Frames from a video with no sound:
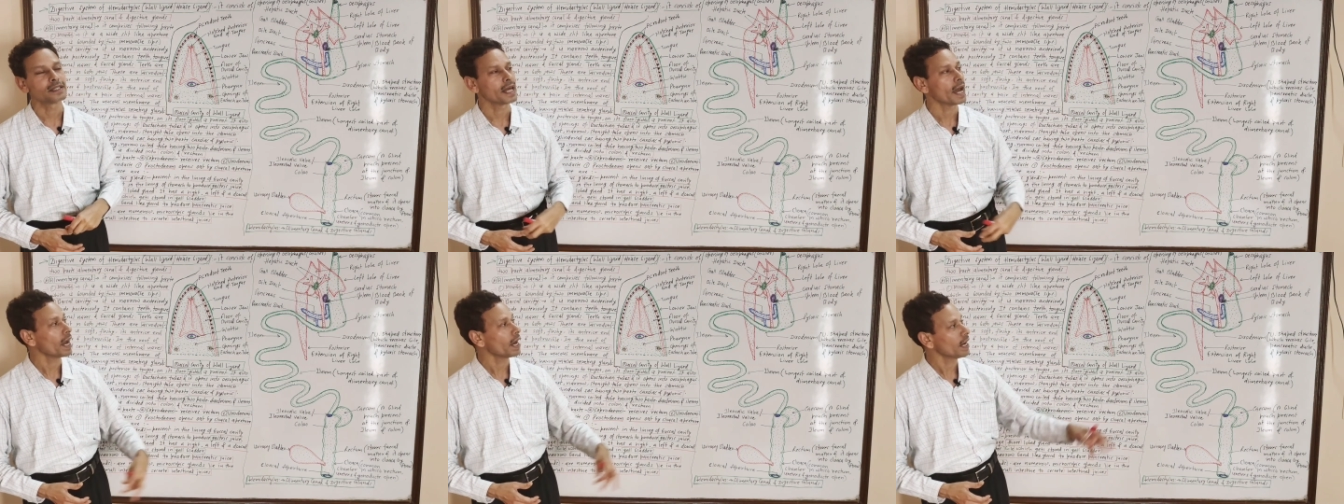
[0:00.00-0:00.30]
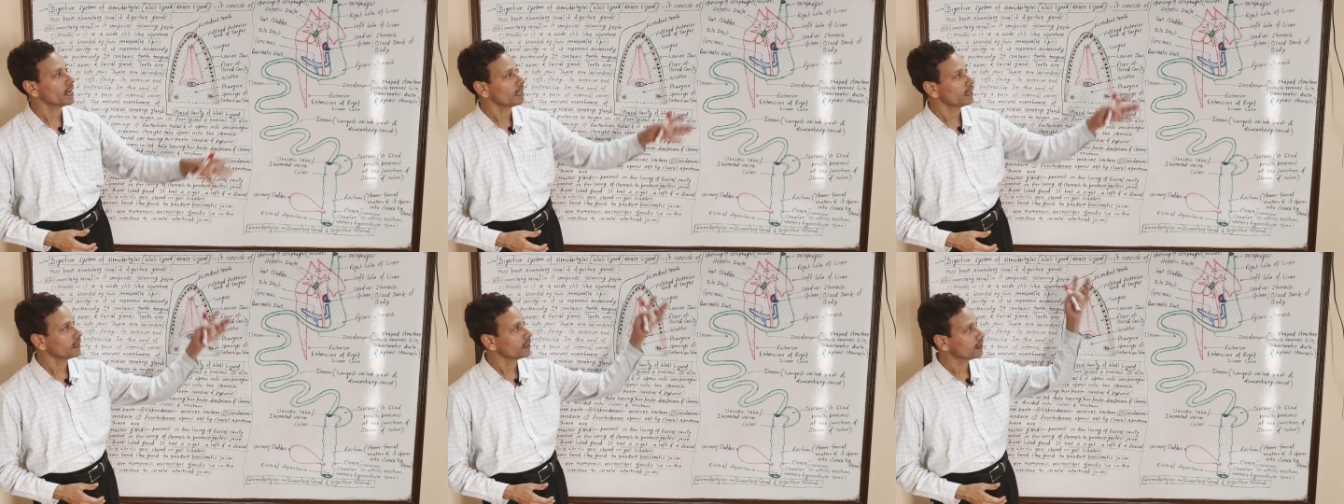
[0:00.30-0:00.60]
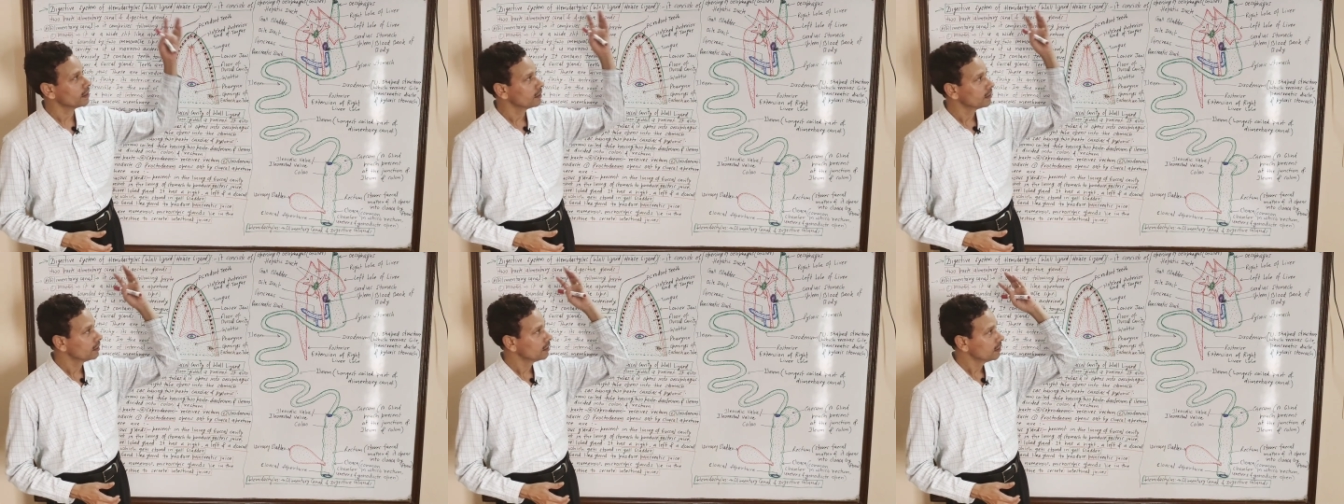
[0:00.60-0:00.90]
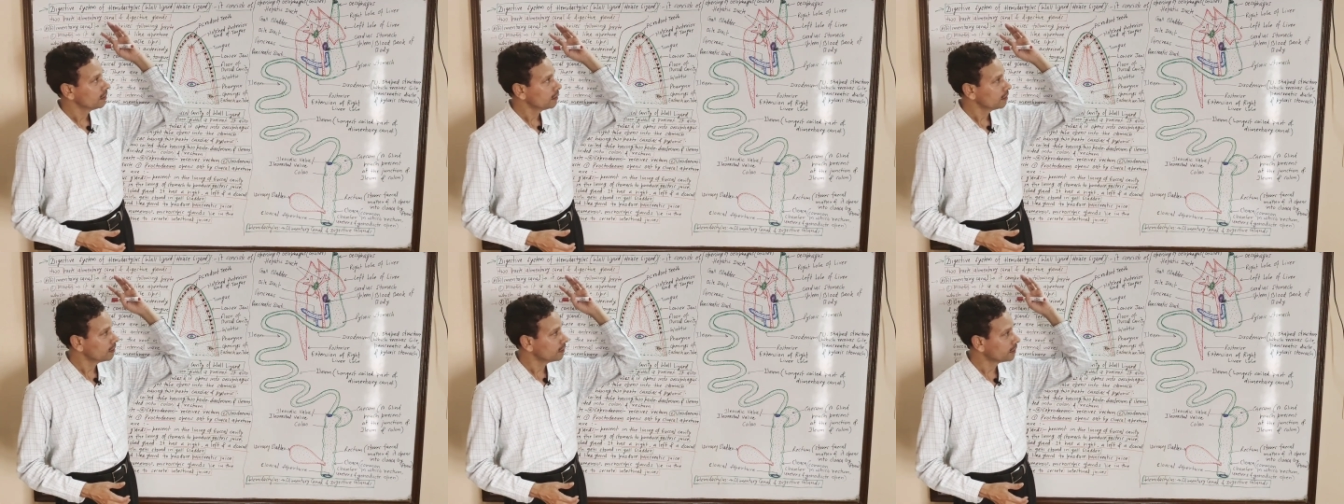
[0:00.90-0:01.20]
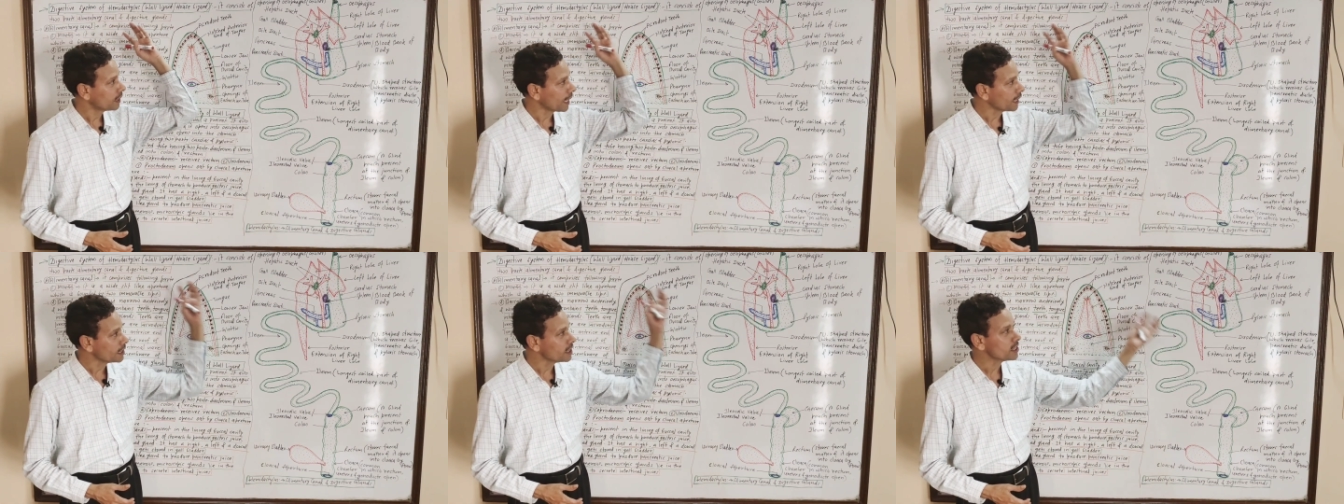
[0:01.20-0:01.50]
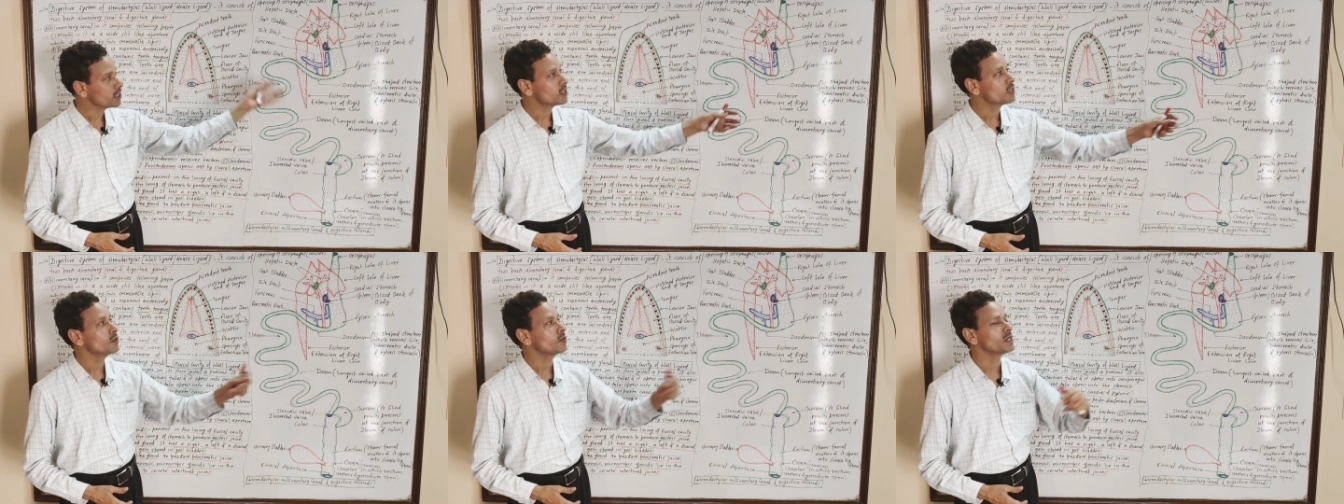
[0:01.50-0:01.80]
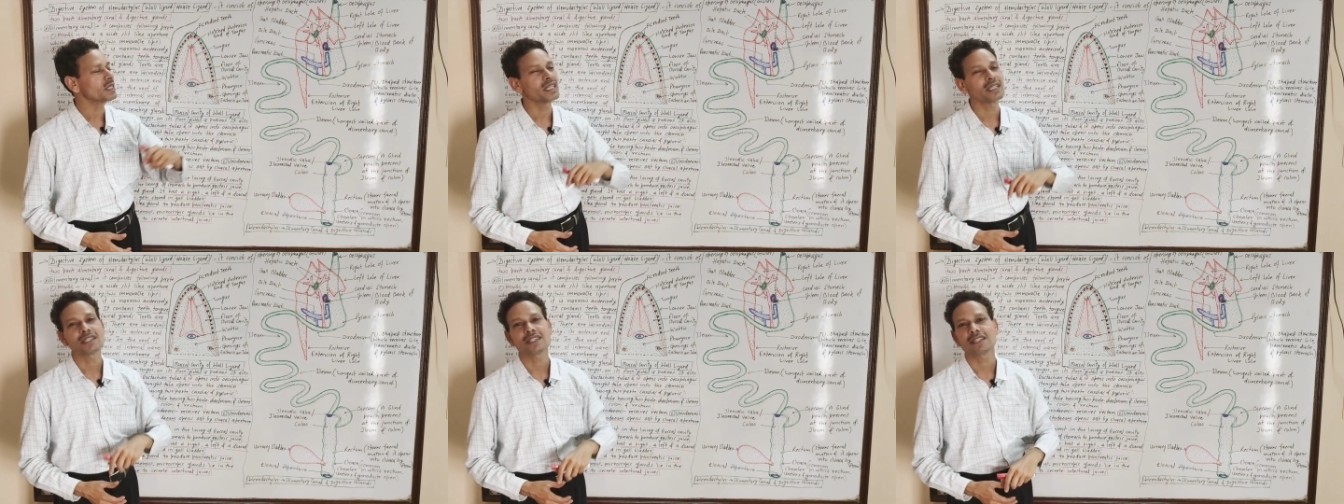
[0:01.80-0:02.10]
That digestive
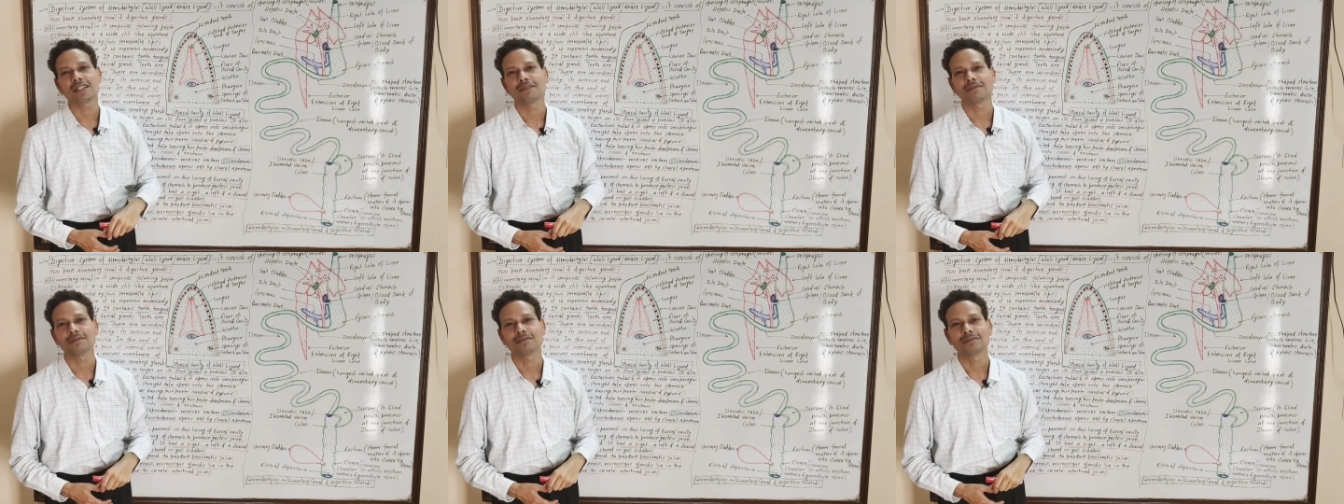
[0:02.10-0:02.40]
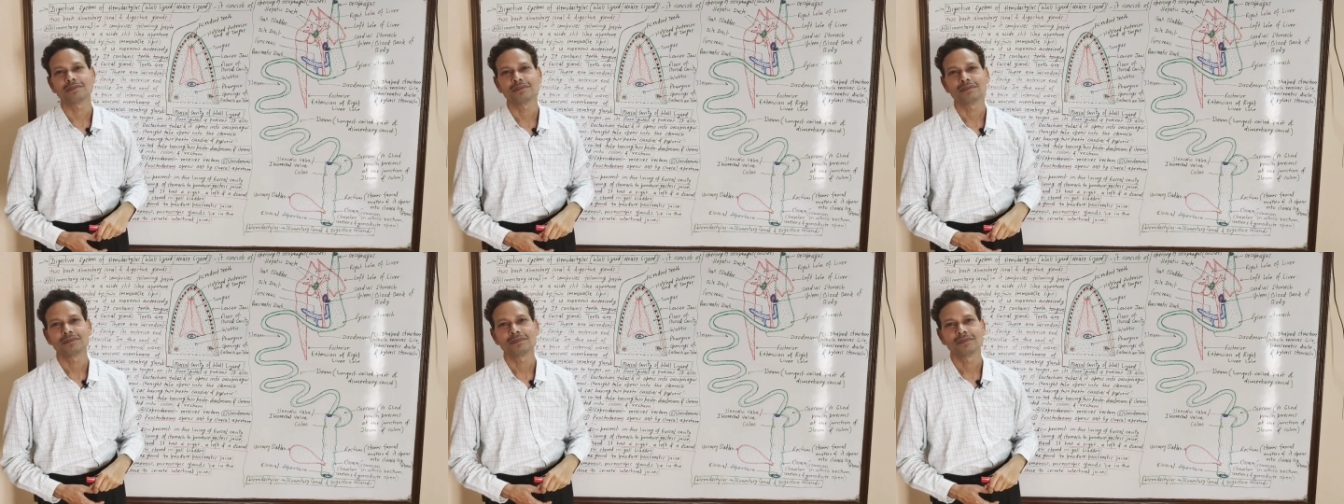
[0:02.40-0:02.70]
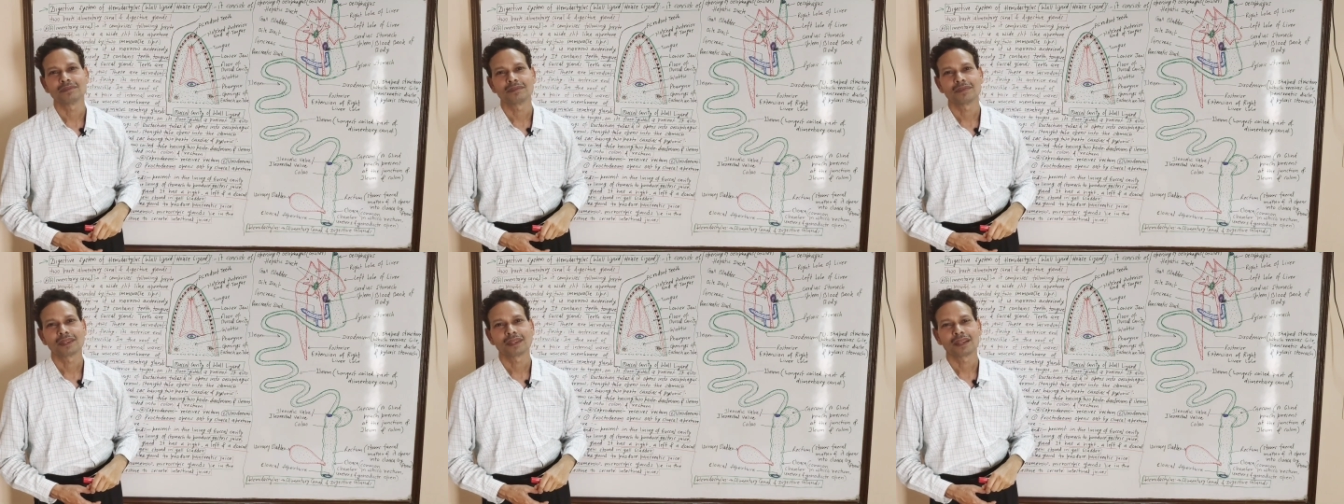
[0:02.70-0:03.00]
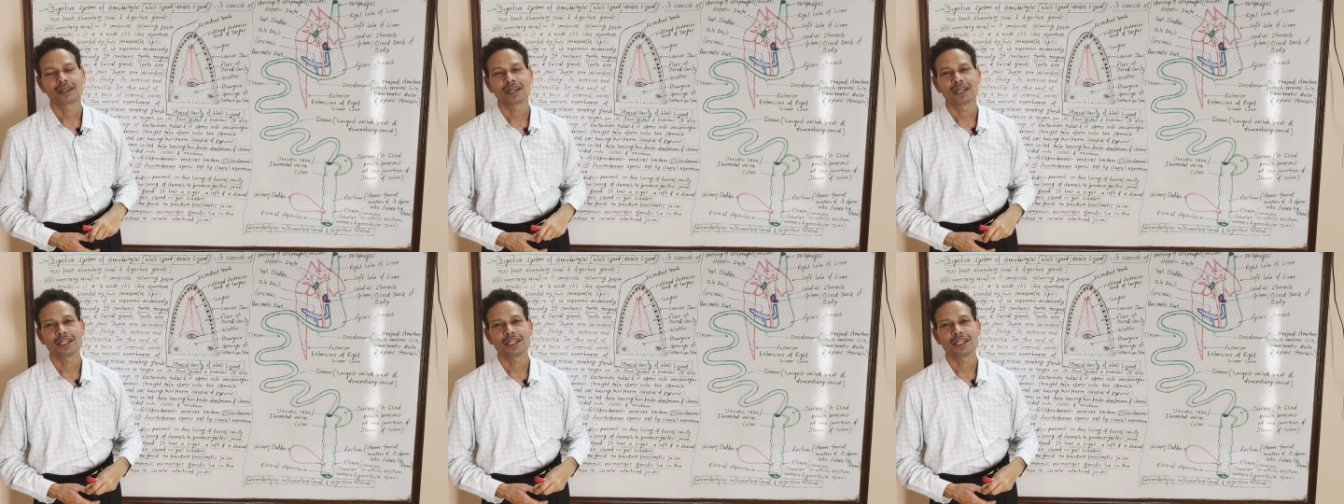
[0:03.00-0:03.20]
system